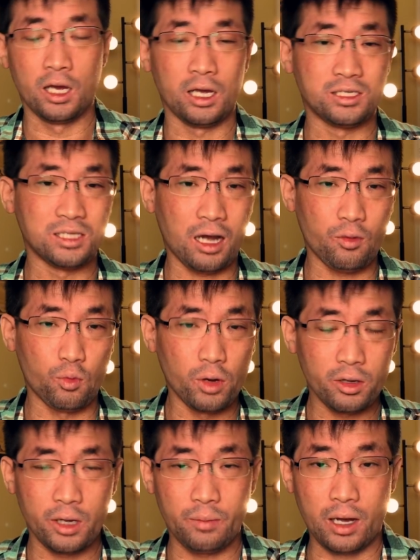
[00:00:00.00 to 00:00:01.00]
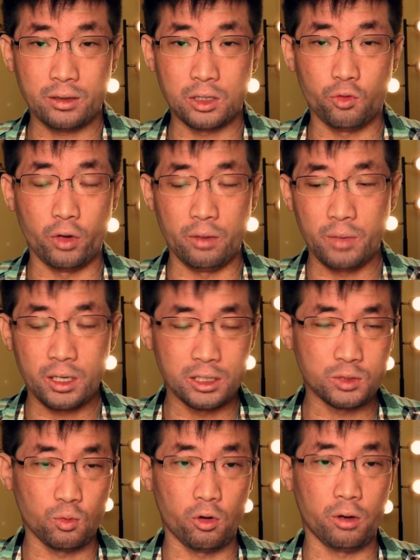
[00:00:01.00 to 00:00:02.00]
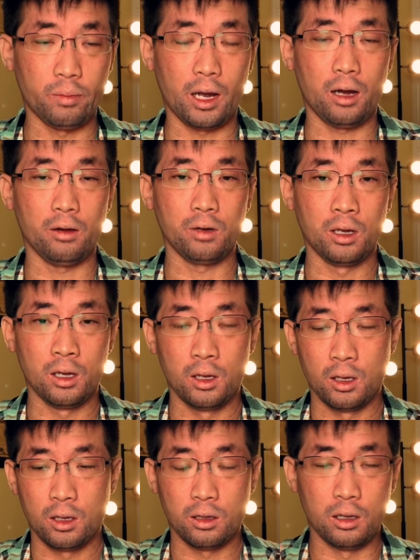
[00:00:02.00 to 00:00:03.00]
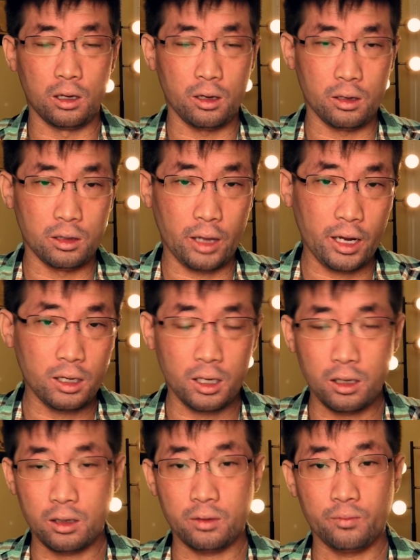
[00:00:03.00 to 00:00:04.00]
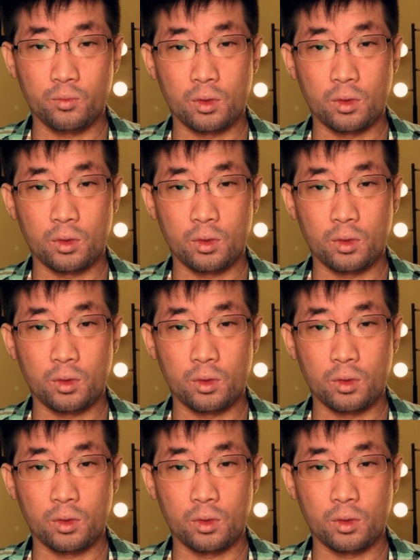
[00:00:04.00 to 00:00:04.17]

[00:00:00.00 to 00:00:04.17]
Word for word: It's not really about the equipment, it's more about the lighting,